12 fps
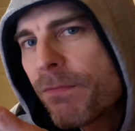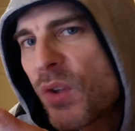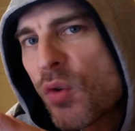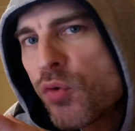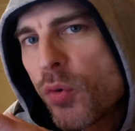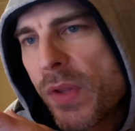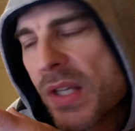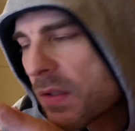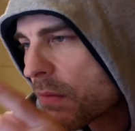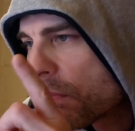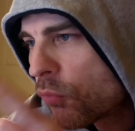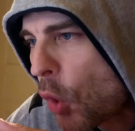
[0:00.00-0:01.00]
Don't do this.
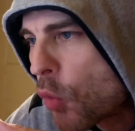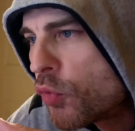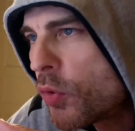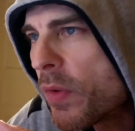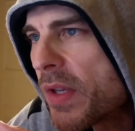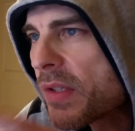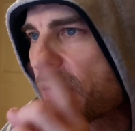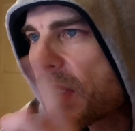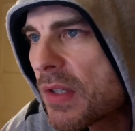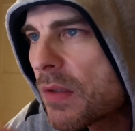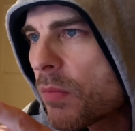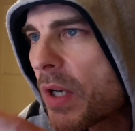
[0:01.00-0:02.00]
Don't do this. This
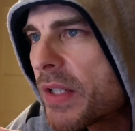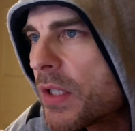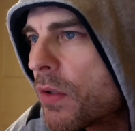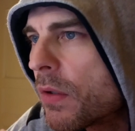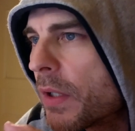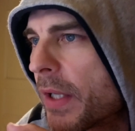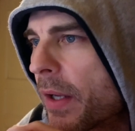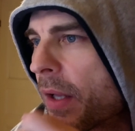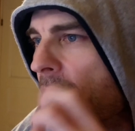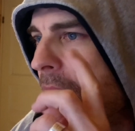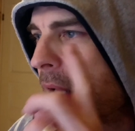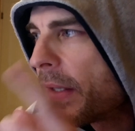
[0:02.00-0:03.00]
is what I did earlier.
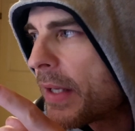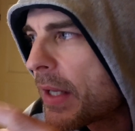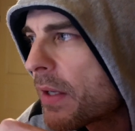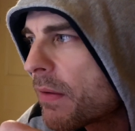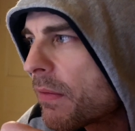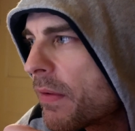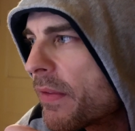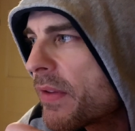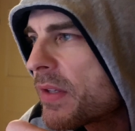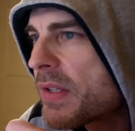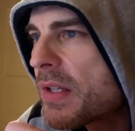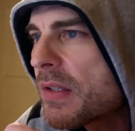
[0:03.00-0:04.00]
Now,
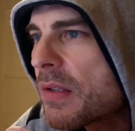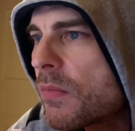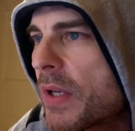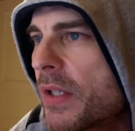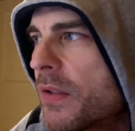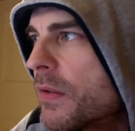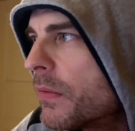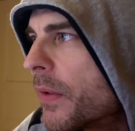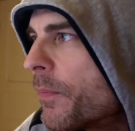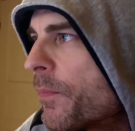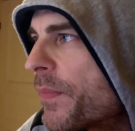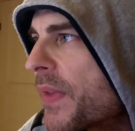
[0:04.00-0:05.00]
this is the way to do
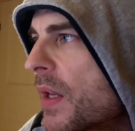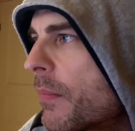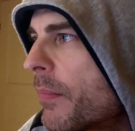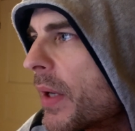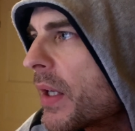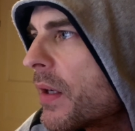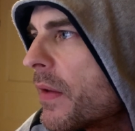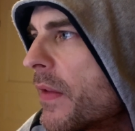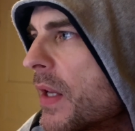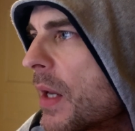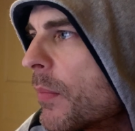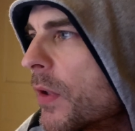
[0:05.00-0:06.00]
it. Back into
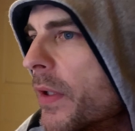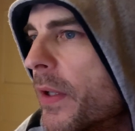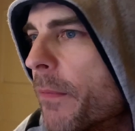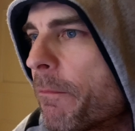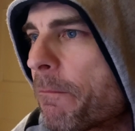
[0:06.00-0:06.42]
the YAML here.